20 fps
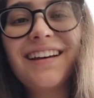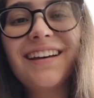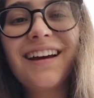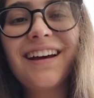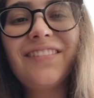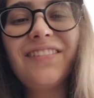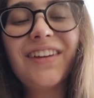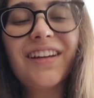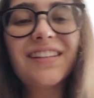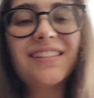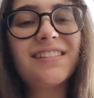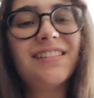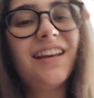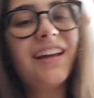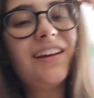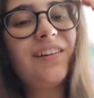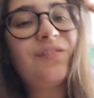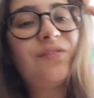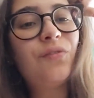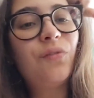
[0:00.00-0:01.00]
I think it's
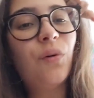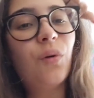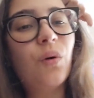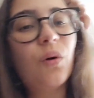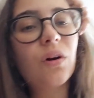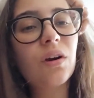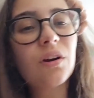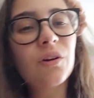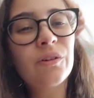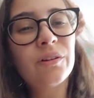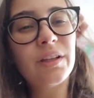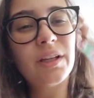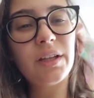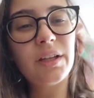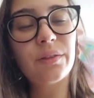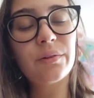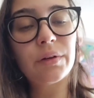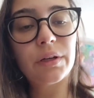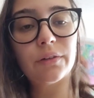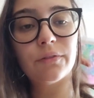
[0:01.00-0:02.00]
day 4 or day
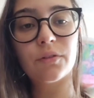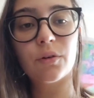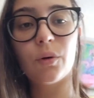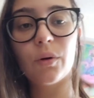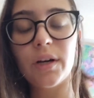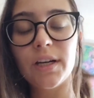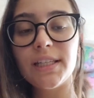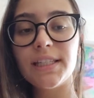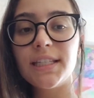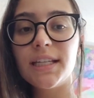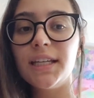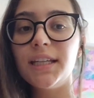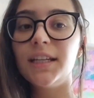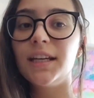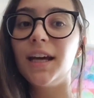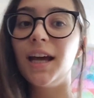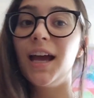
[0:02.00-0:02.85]
3 of quarantine.